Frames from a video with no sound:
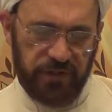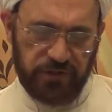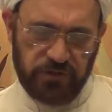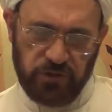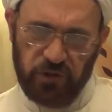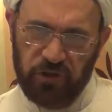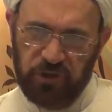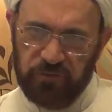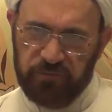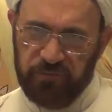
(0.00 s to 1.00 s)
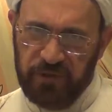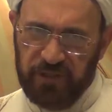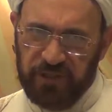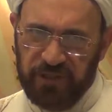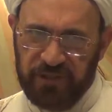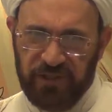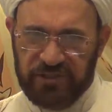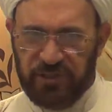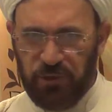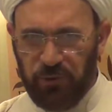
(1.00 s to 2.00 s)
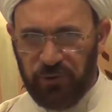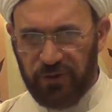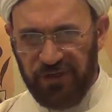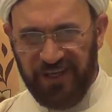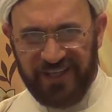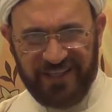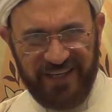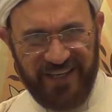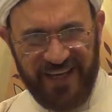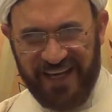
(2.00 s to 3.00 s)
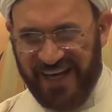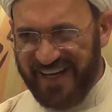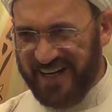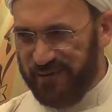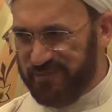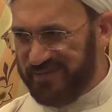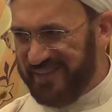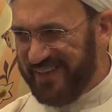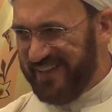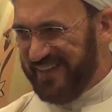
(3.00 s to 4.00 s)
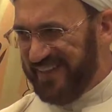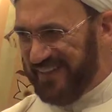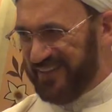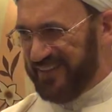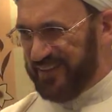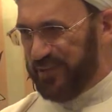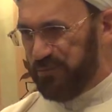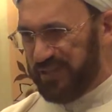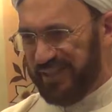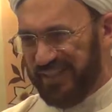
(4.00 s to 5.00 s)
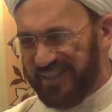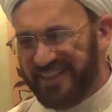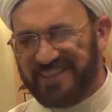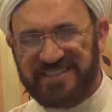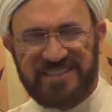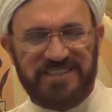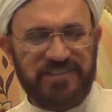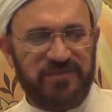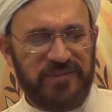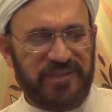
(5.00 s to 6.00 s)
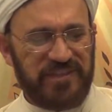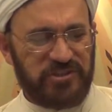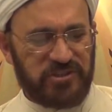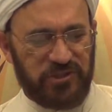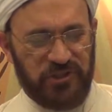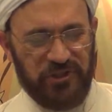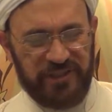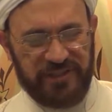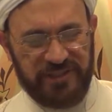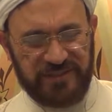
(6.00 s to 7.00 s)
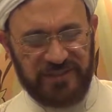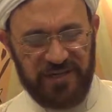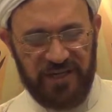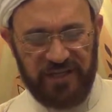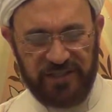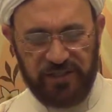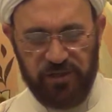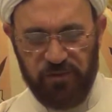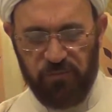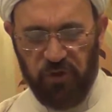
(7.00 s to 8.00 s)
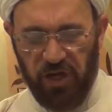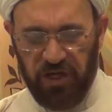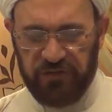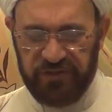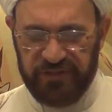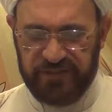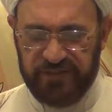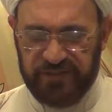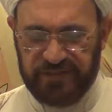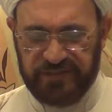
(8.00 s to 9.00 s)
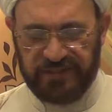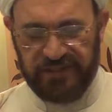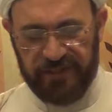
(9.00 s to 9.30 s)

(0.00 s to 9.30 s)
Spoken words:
So it doesn't look like an Arab in the Middle East. So it is like blonde, it is